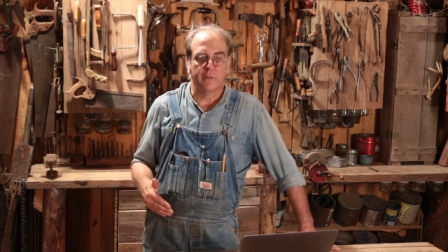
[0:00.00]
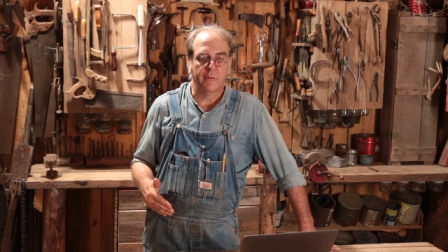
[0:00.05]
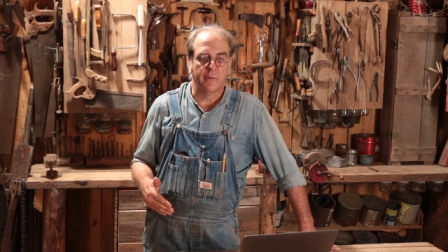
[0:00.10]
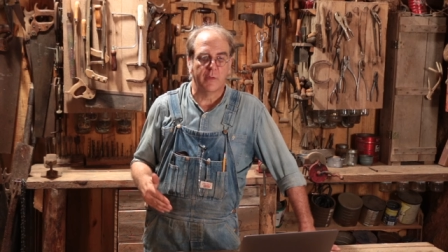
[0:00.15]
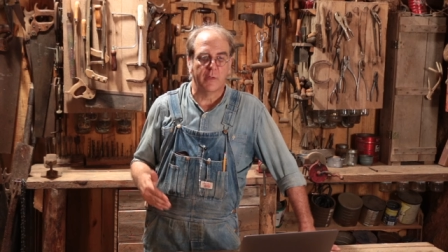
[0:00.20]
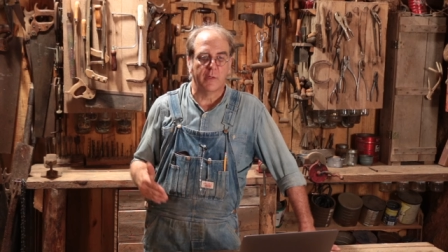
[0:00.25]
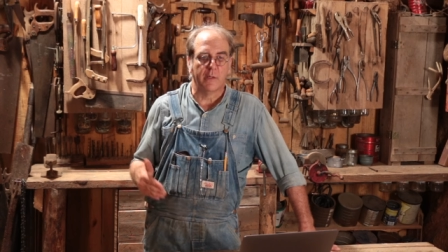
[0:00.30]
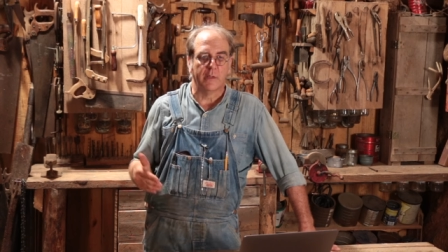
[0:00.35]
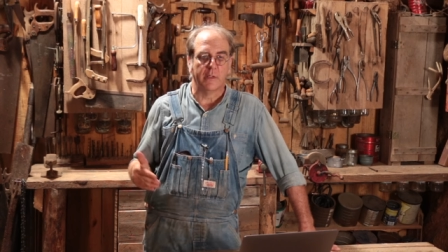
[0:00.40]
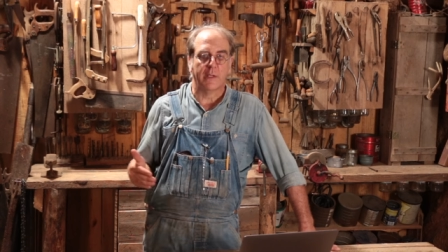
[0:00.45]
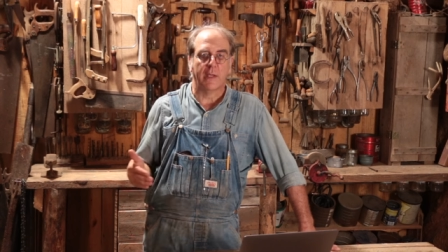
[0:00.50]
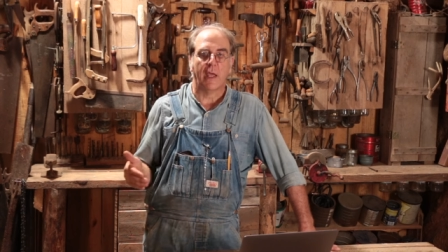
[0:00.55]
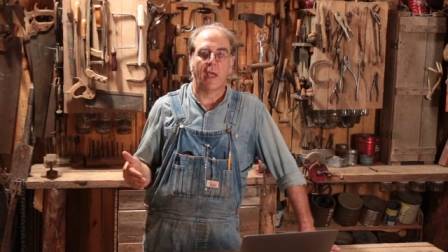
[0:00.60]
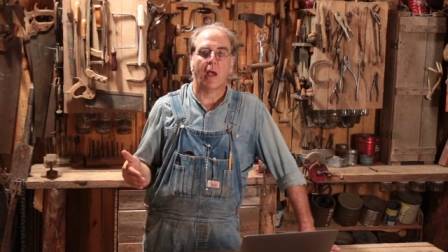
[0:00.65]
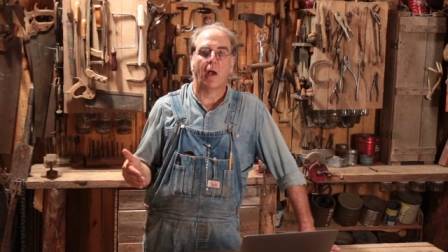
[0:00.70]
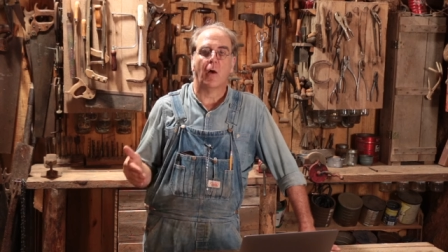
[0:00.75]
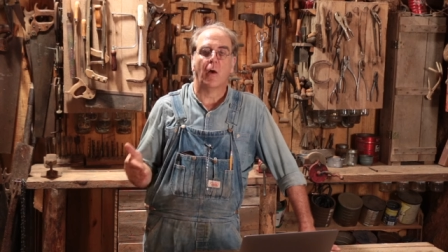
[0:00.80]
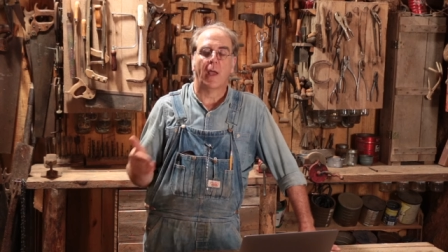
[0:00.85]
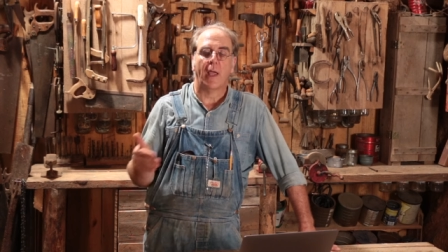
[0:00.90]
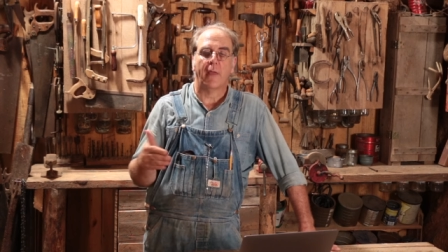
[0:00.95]
the
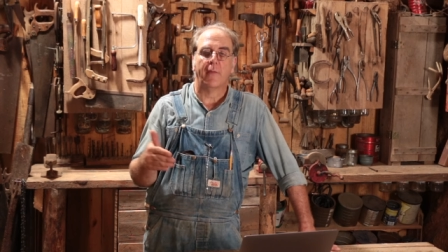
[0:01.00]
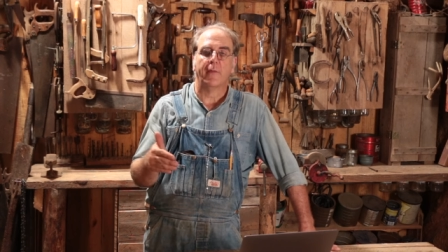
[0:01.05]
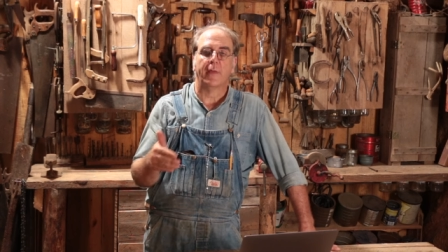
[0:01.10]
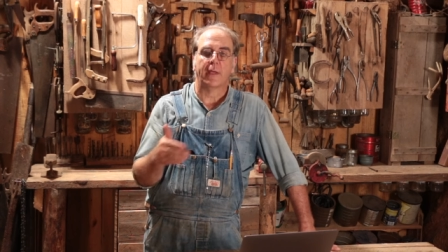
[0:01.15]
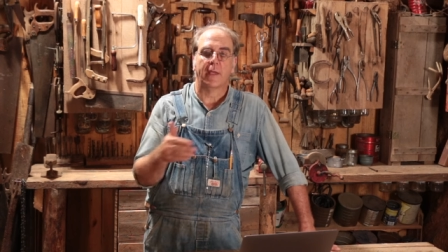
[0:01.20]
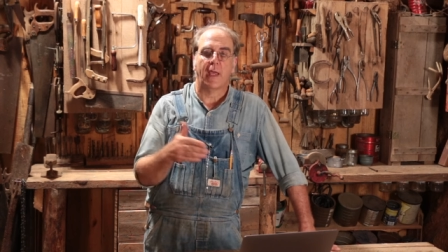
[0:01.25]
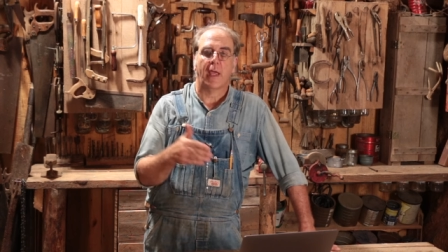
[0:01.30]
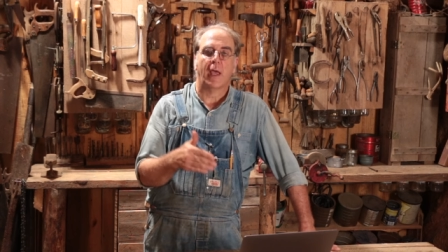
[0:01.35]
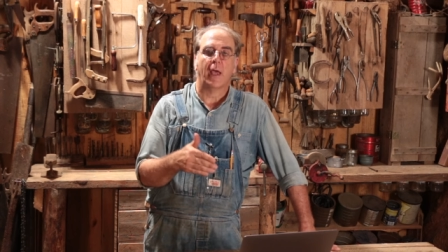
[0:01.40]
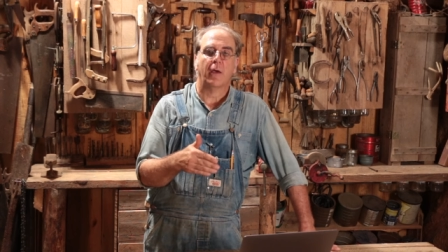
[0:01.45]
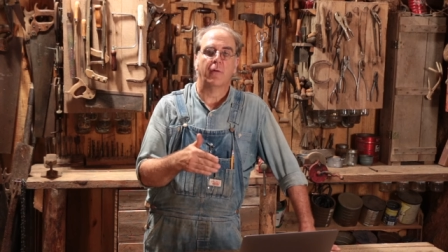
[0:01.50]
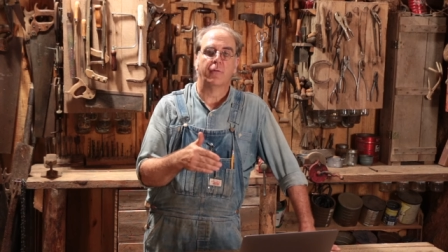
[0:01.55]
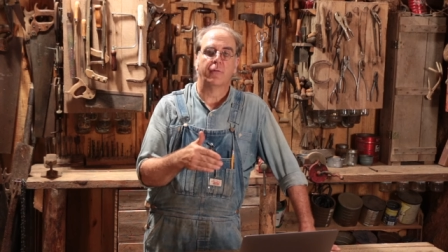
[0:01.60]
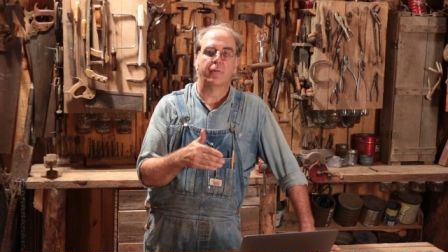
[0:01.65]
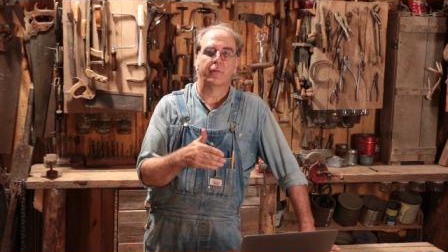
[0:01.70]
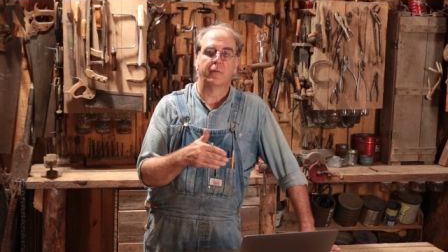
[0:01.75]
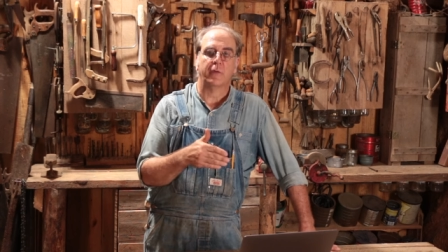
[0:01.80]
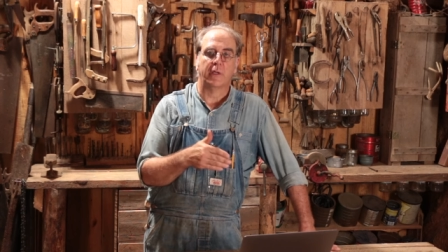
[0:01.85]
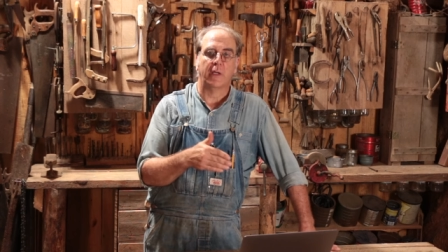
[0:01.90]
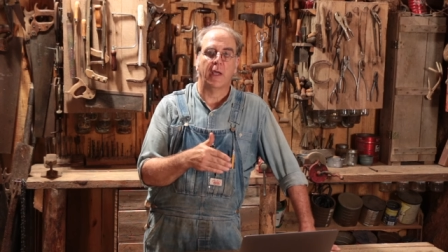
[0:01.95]
cow and the
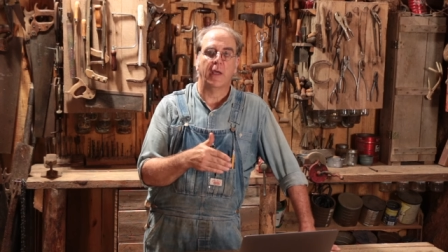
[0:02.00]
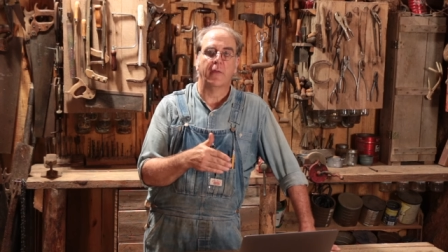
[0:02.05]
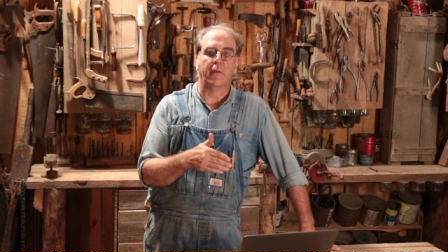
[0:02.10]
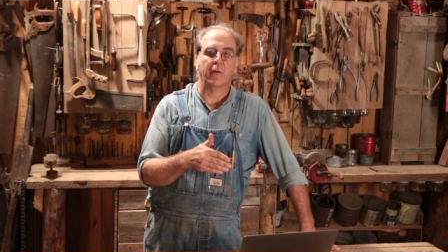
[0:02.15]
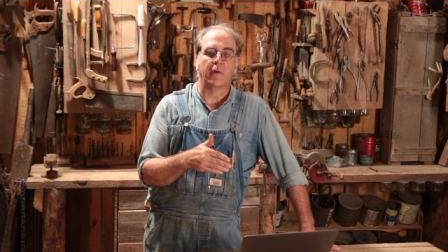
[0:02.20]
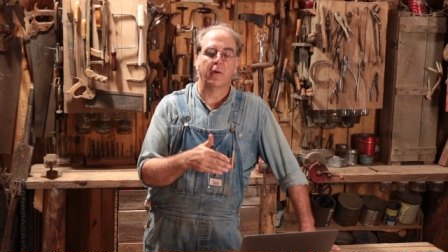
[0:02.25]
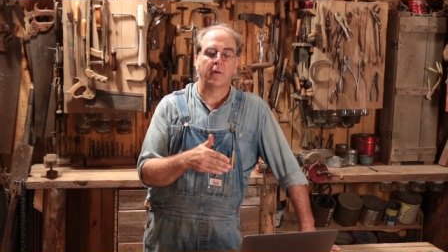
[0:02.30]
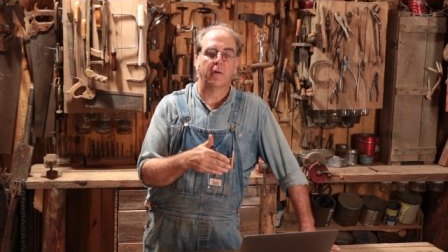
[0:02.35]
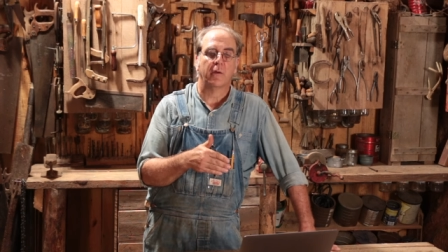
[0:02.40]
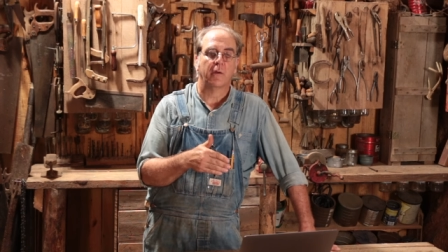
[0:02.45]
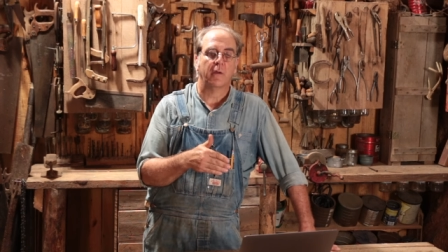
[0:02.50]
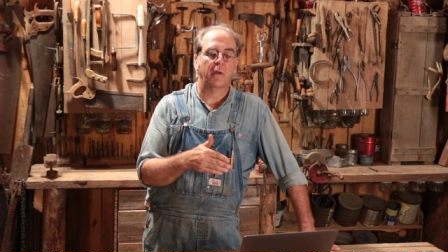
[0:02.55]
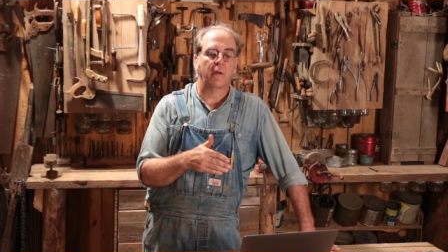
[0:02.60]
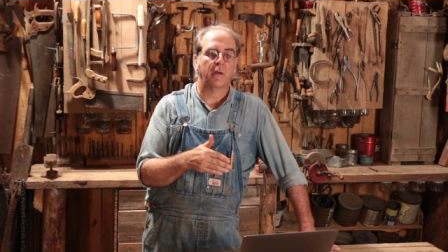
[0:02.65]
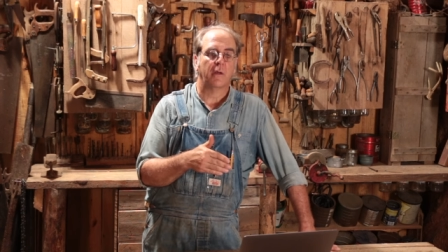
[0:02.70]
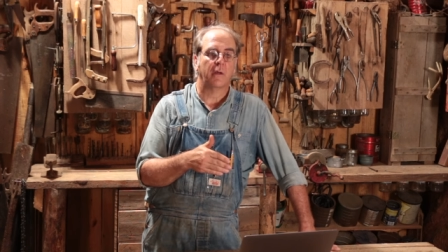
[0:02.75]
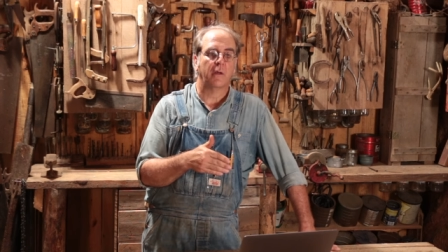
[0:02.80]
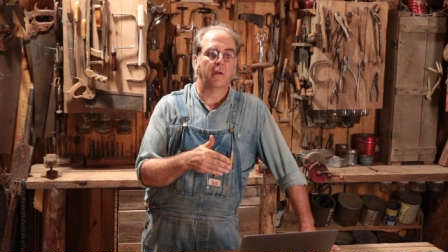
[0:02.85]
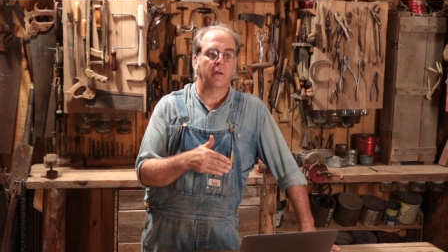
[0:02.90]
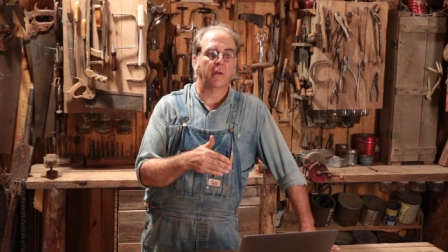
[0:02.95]
calf together
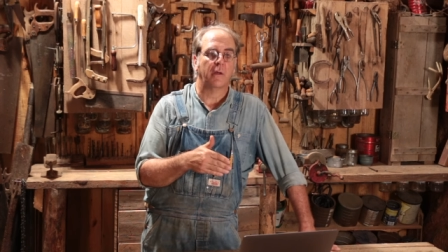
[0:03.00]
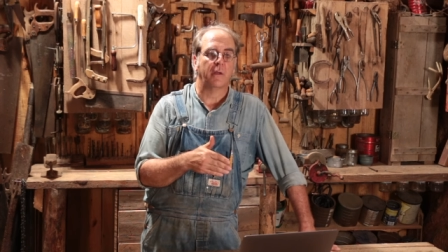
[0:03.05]
uh,